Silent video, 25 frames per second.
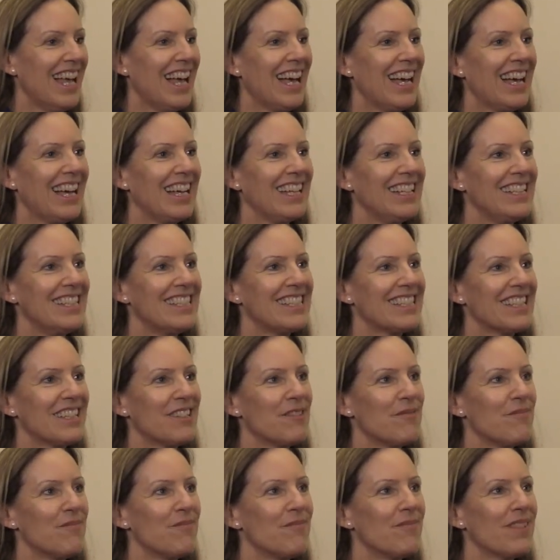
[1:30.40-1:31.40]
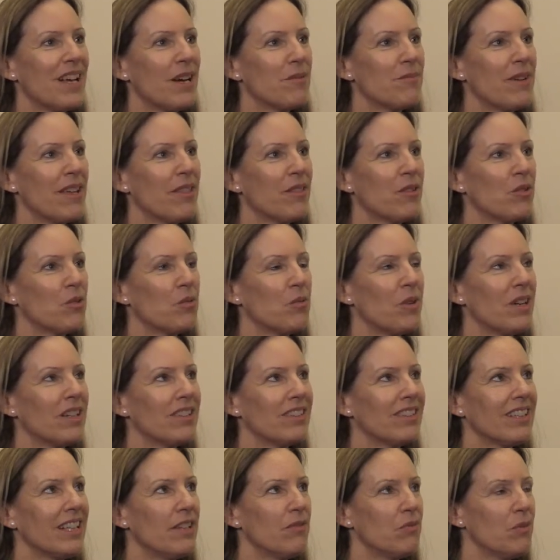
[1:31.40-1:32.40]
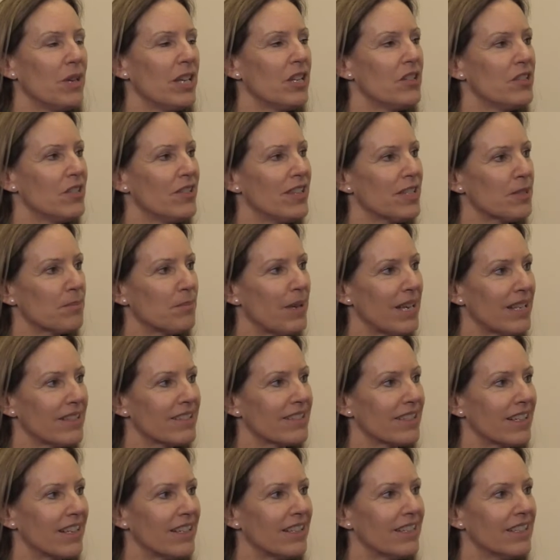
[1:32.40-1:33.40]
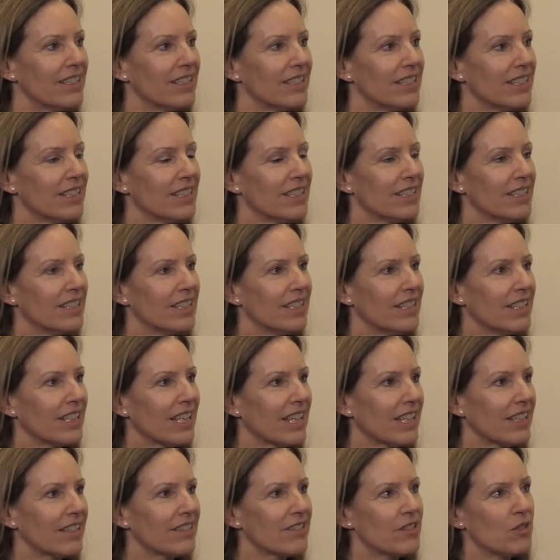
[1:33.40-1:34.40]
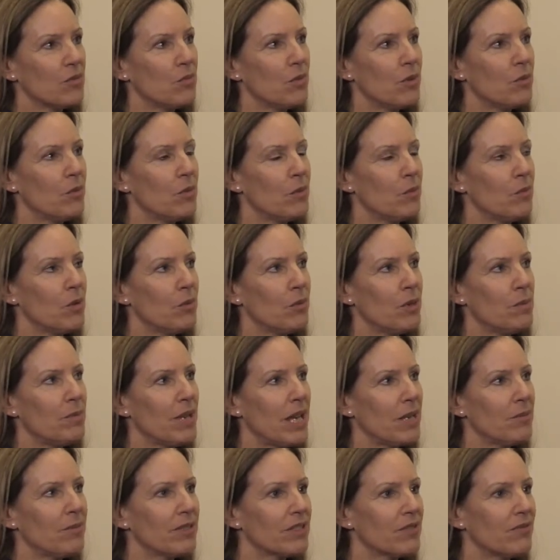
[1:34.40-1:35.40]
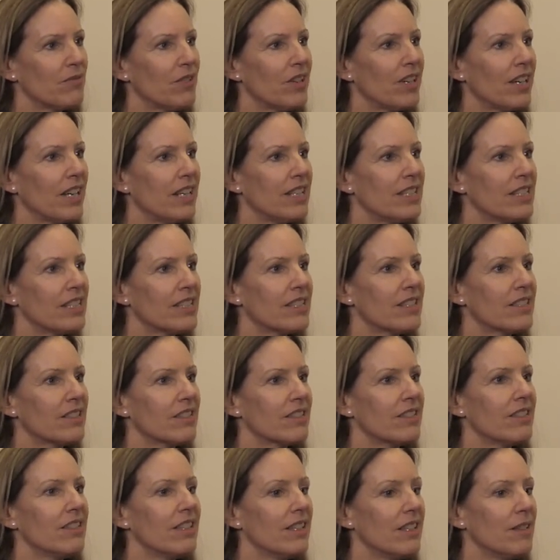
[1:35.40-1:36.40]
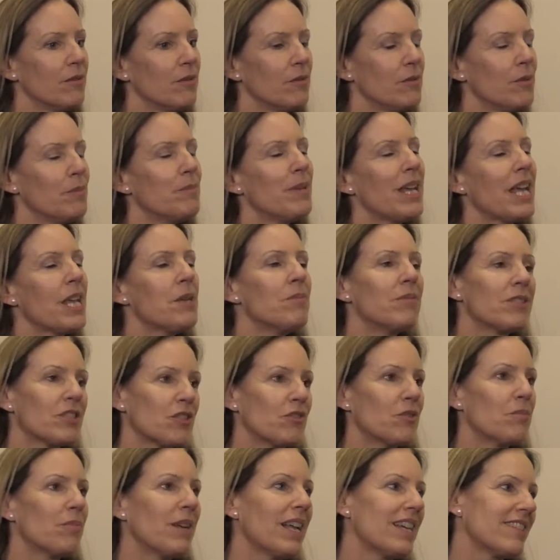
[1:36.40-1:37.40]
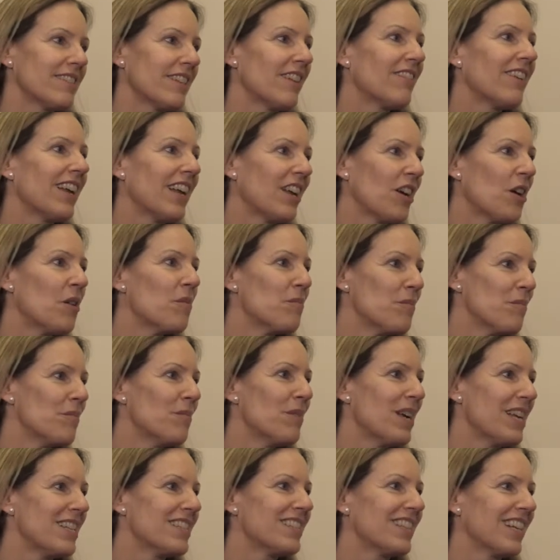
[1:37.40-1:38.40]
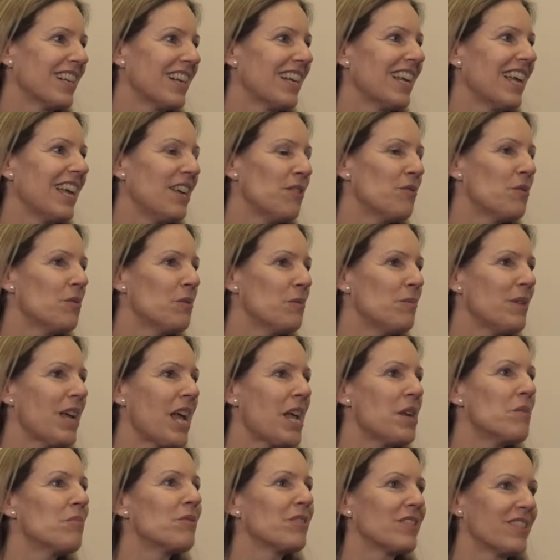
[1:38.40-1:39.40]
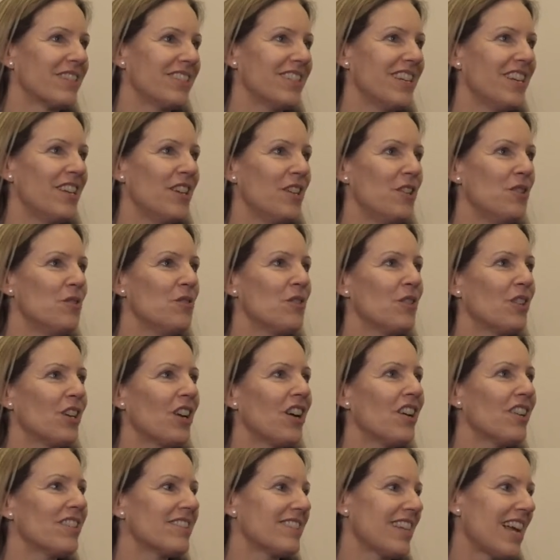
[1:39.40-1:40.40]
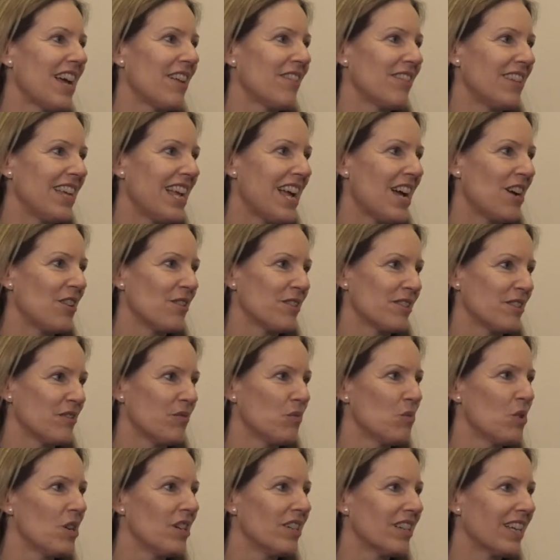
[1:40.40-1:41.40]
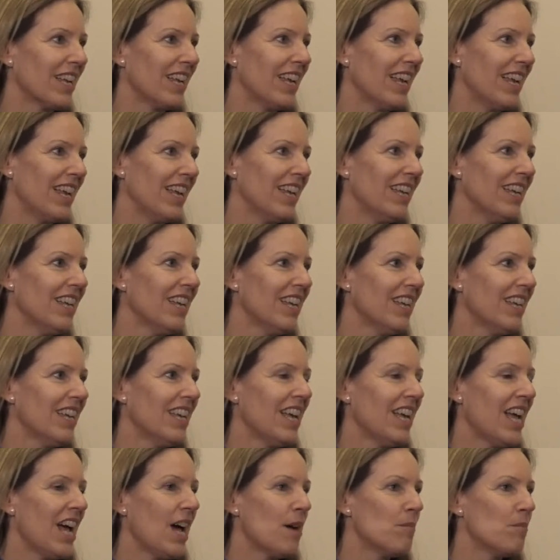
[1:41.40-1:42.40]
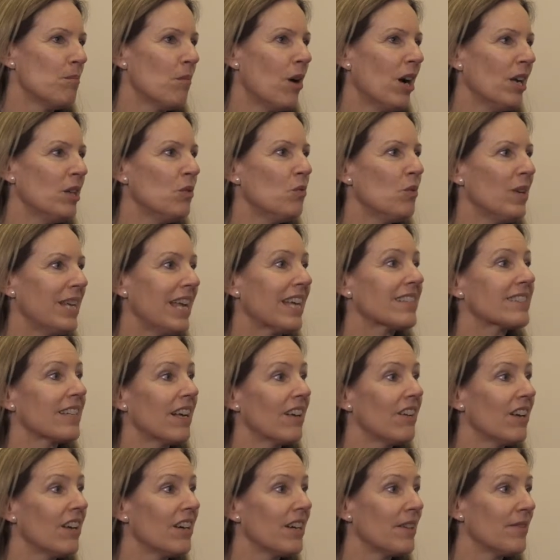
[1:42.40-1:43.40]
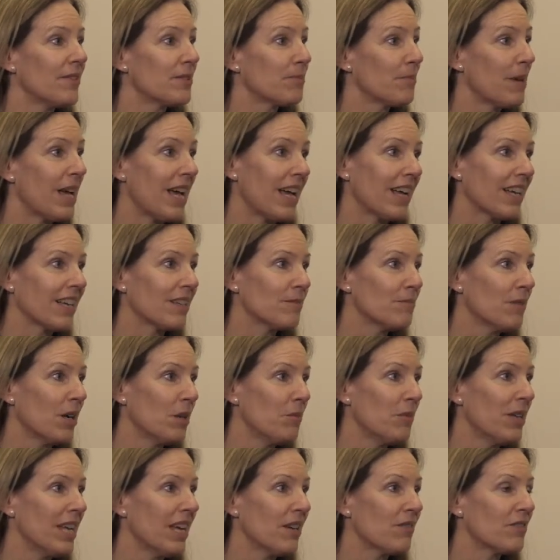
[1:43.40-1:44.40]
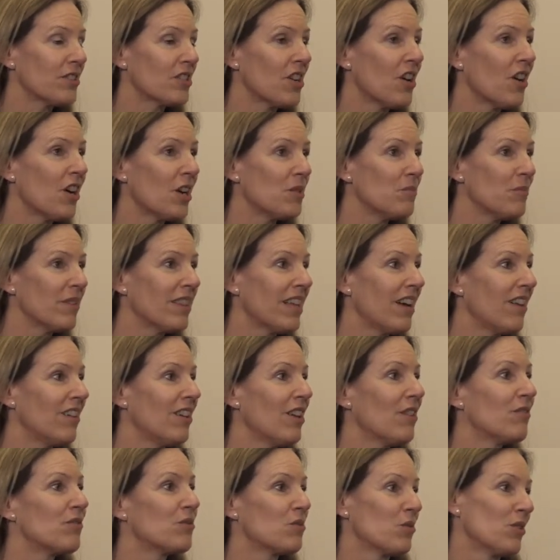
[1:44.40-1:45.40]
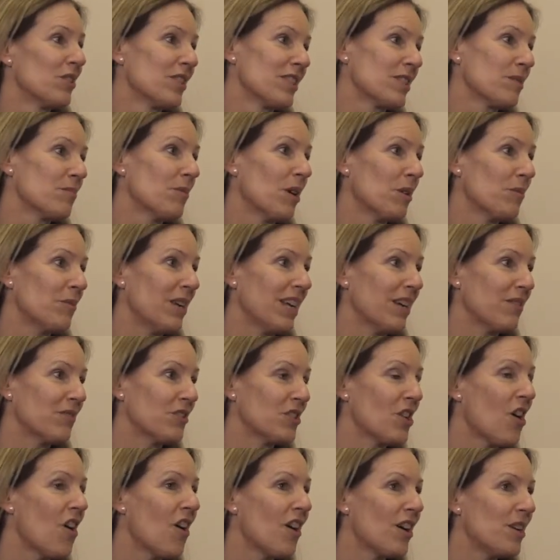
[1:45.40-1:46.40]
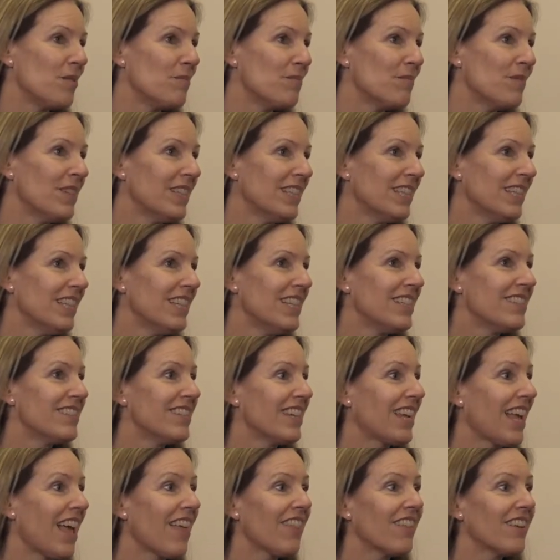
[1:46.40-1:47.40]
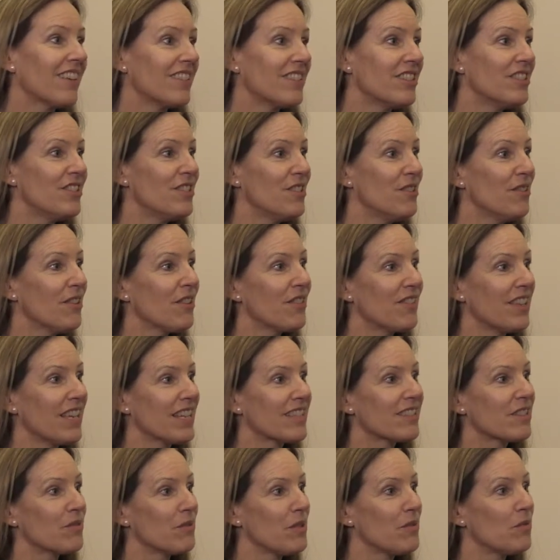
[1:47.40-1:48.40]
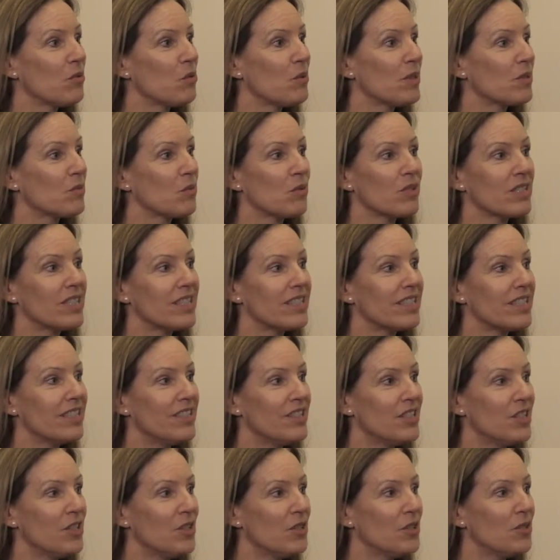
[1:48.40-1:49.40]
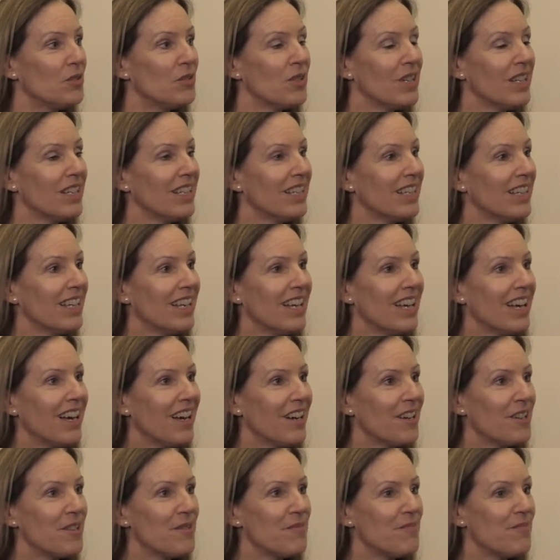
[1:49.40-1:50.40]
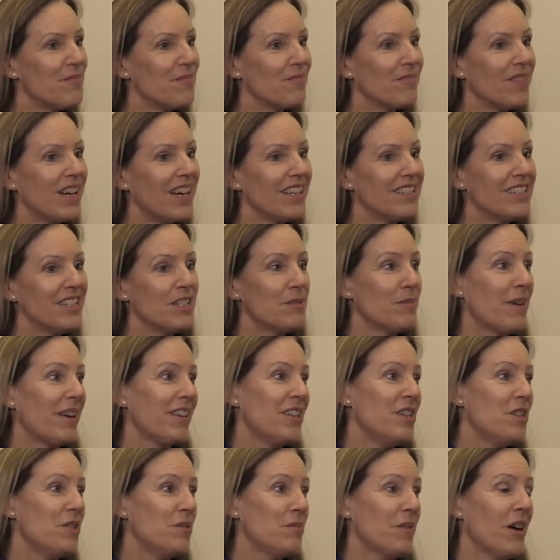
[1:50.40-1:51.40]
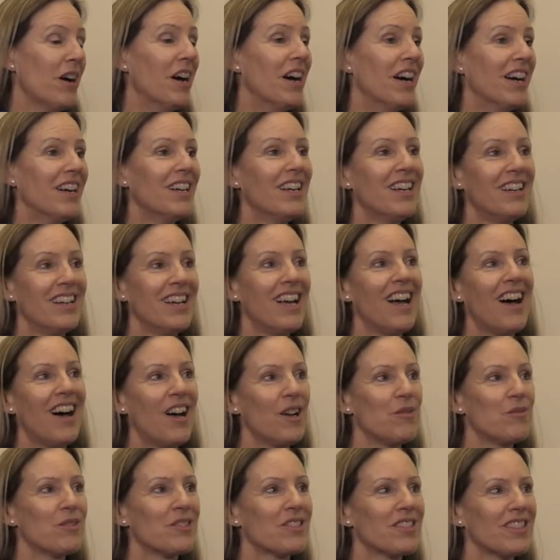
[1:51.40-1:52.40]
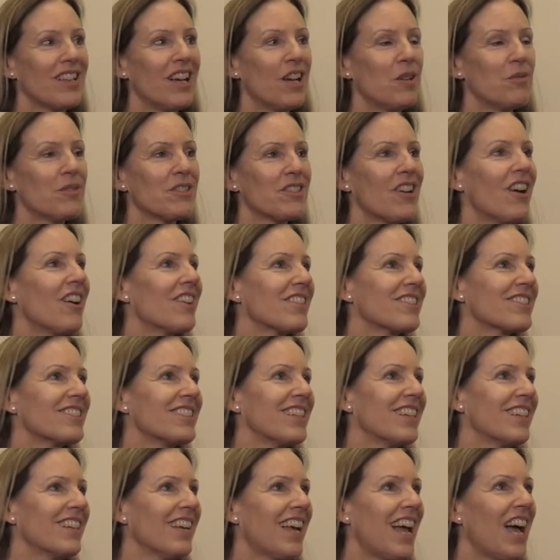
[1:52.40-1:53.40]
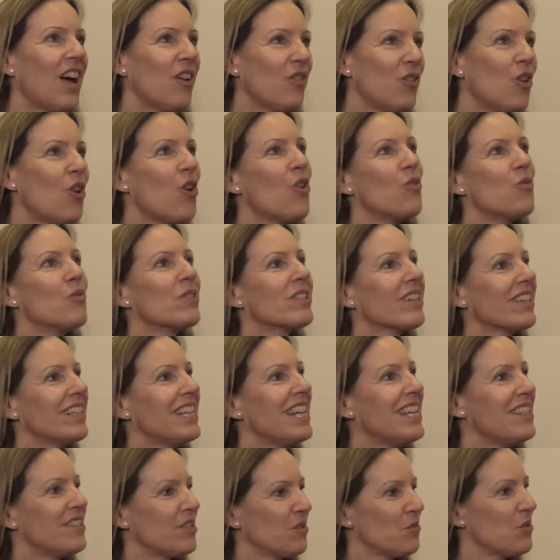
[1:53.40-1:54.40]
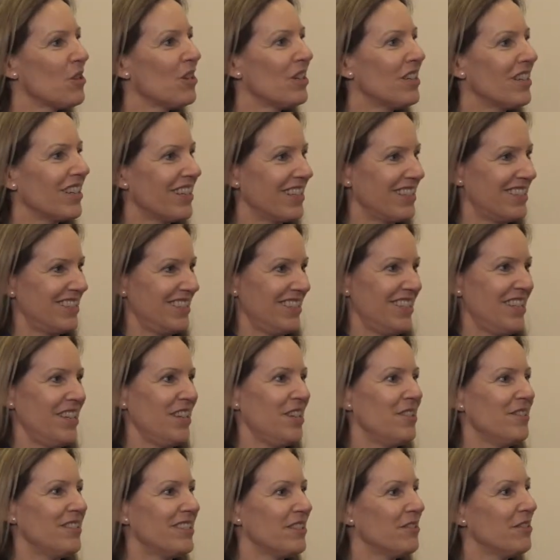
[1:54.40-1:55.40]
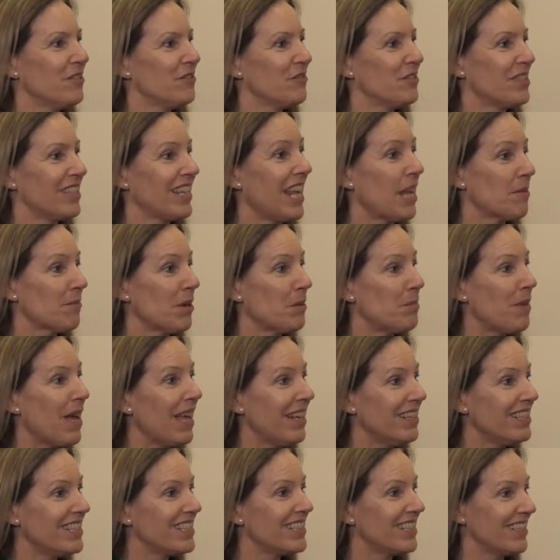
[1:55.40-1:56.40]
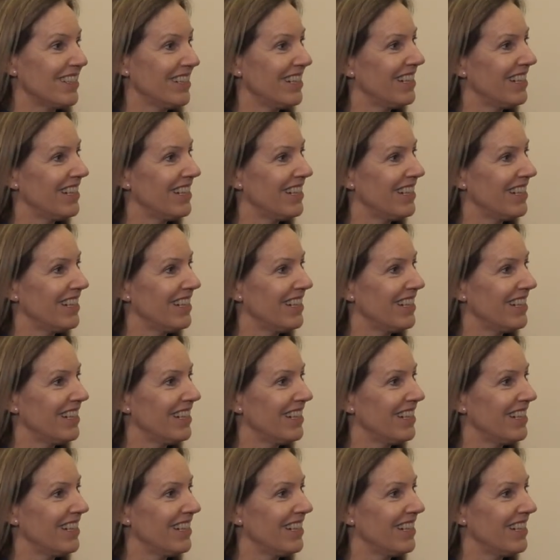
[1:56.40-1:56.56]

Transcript: And we thought, well, if we could do this better, will we be able to find... We'll be able to replace our income, basically. We'll be able to cut down the hours of working. Yes. And might we get our lives back? Might we have time with our loved ones? Might we have time together to do the things that we've always wanted to do? I don't know about you, but I was asked, how long would I need to work to get my pension?